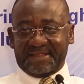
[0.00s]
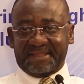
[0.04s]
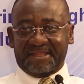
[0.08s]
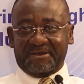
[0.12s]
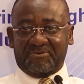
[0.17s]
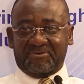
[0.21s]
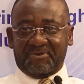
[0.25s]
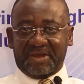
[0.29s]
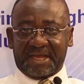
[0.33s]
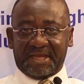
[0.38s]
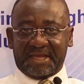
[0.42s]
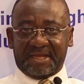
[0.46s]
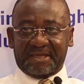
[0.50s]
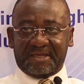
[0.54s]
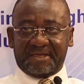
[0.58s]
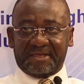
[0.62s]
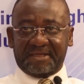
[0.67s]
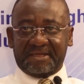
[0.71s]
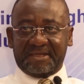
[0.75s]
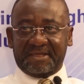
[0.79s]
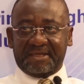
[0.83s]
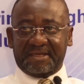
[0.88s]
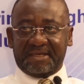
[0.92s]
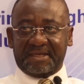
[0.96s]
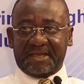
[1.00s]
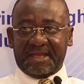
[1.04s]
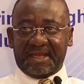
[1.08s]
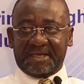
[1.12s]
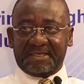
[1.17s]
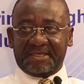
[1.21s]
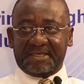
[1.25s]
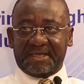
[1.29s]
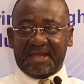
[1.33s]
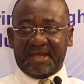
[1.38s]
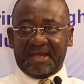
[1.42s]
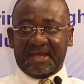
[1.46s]
the work
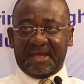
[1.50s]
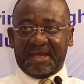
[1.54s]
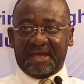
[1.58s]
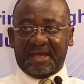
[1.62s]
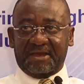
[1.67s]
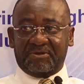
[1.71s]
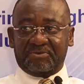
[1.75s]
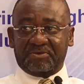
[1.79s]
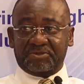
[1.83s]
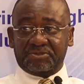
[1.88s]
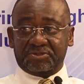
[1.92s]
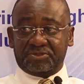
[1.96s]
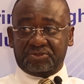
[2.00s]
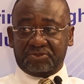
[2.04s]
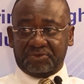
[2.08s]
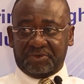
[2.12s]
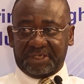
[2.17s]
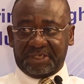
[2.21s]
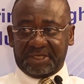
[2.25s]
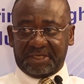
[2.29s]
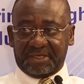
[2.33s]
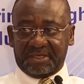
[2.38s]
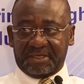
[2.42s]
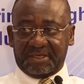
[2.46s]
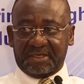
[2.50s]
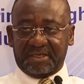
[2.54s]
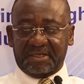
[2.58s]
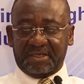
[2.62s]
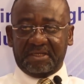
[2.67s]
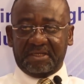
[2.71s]
that I was doing